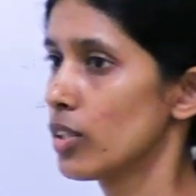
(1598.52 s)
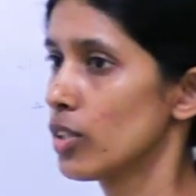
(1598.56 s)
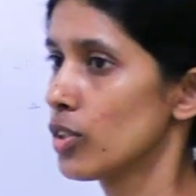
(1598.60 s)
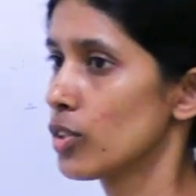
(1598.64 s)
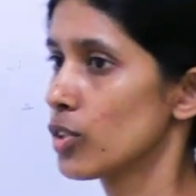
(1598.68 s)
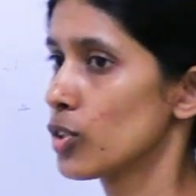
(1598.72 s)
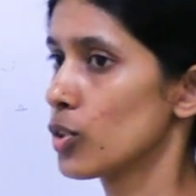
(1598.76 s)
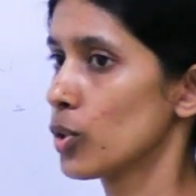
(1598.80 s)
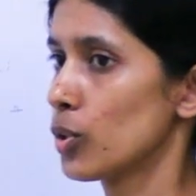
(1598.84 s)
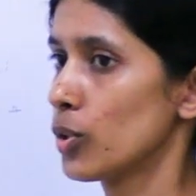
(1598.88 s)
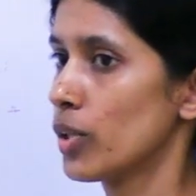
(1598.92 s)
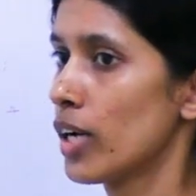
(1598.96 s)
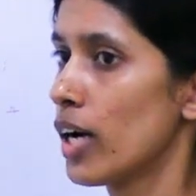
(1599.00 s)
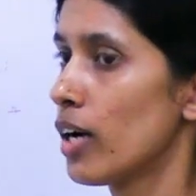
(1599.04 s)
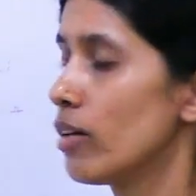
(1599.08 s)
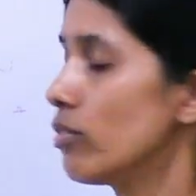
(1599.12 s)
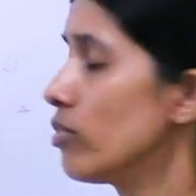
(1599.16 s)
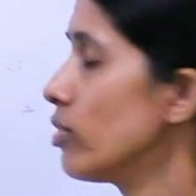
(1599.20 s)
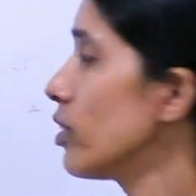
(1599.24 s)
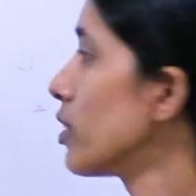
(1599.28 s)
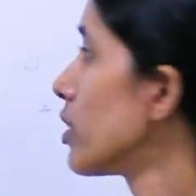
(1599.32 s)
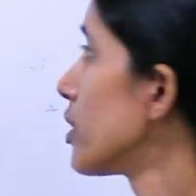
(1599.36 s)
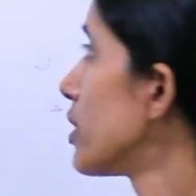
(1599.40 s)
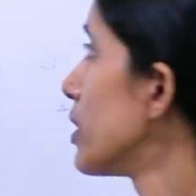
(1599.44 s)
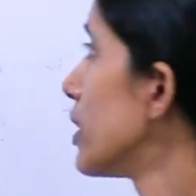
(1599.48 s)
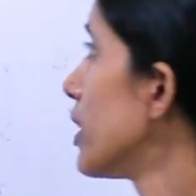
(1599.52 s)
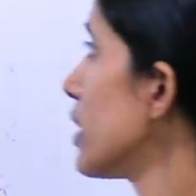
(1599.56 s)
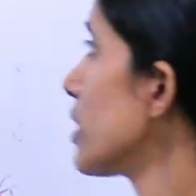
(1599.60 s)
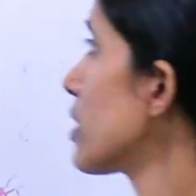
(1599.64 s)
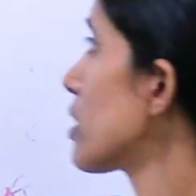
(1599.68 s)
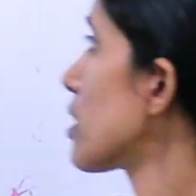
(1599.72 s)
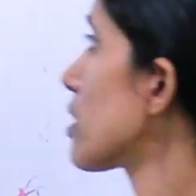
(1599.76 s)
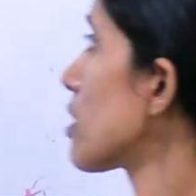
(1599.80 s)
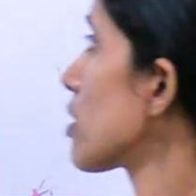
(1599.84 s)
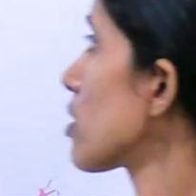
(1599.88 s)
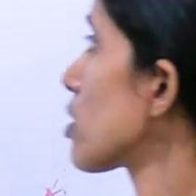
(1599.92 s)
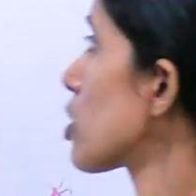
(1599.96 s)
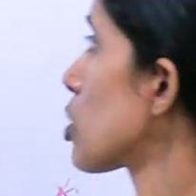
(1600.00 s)
So now
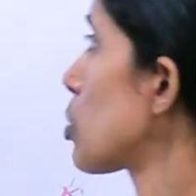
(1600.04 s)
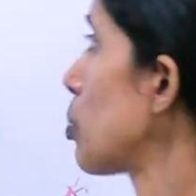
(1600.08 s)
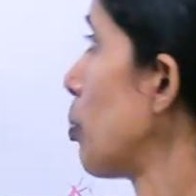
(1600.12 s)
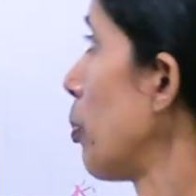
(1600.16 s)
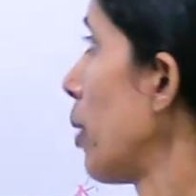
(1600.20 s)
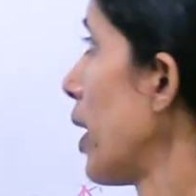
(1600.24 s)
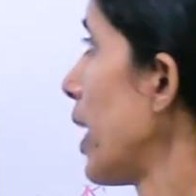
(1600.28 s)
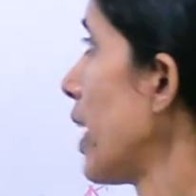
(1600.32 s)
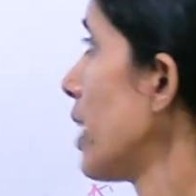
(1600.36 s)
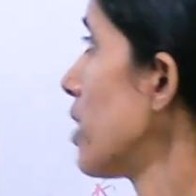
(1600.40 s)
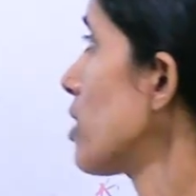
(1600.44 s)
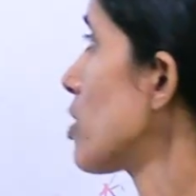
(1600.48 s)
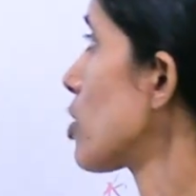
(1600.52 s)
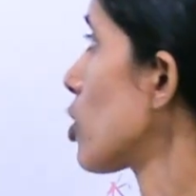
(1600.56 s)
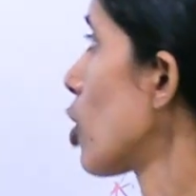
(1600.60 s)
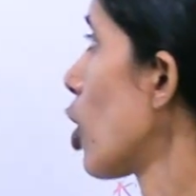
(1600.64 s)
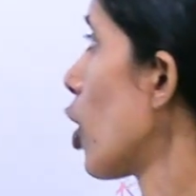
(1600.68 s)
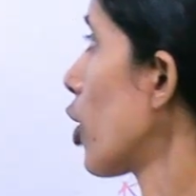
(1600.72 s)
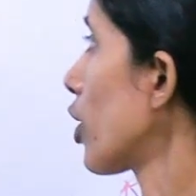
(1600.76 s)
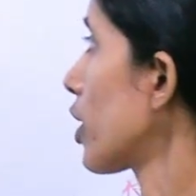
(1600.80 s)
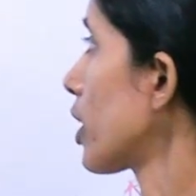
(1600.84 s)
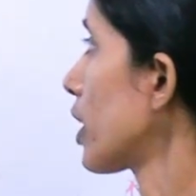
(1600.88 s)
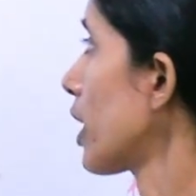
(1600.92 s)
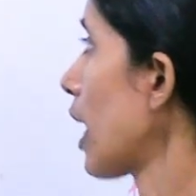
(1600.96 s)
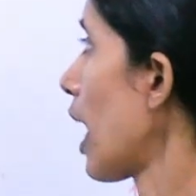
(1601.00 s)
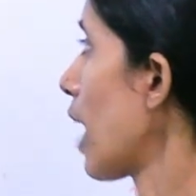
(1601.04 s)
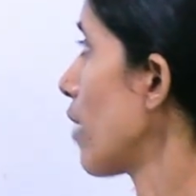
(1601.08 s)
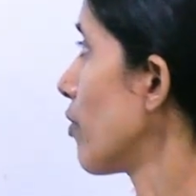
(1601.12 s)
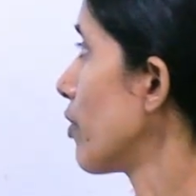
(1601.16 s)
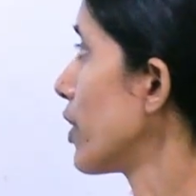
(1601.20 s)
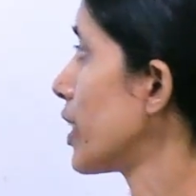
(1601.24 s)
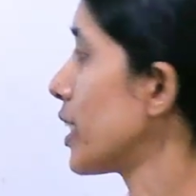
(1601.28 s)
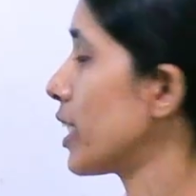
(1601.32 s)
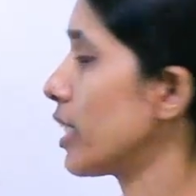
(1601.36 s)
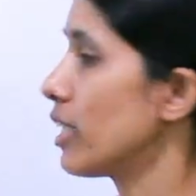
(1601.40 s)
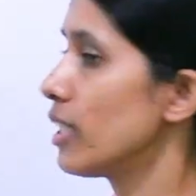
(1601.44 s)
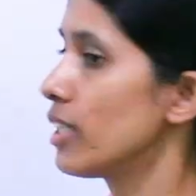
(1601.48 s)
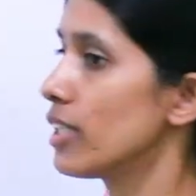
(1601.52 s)
this space or
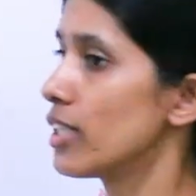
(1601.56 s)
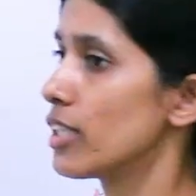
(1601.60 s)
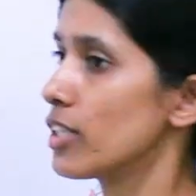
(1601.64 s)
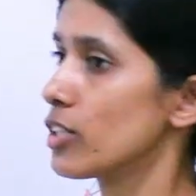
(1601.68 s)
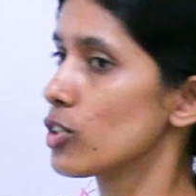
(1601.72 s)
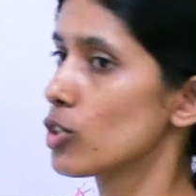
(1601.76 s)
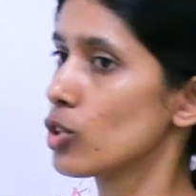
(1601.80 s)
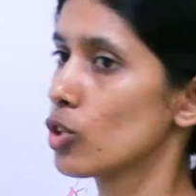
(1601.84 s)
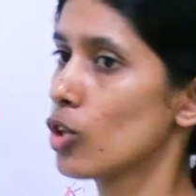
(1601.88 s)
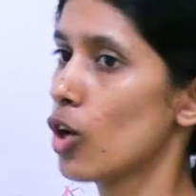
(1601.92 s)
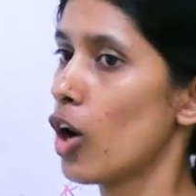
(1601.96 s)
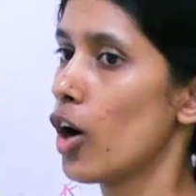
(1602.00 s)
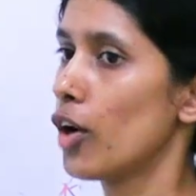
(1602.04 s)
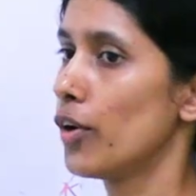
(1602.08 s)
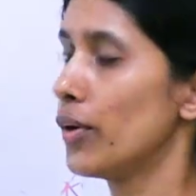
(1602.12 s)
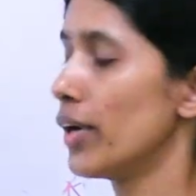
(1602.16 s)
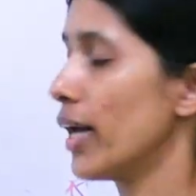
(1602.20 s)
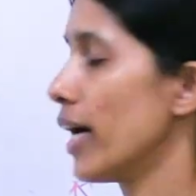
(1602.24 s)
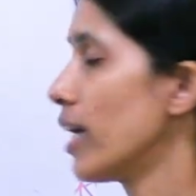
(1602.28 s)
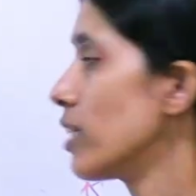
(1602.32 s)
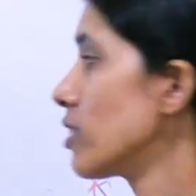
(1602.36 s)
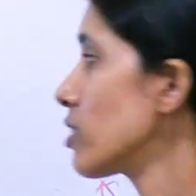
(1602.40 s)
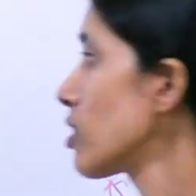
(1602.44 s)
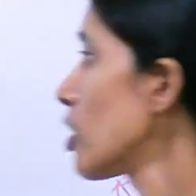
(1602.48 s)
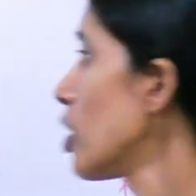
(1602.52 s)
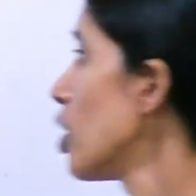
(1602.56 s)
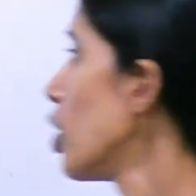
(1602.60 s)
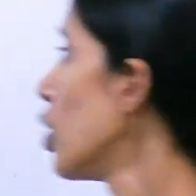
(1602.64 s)
cavity is called as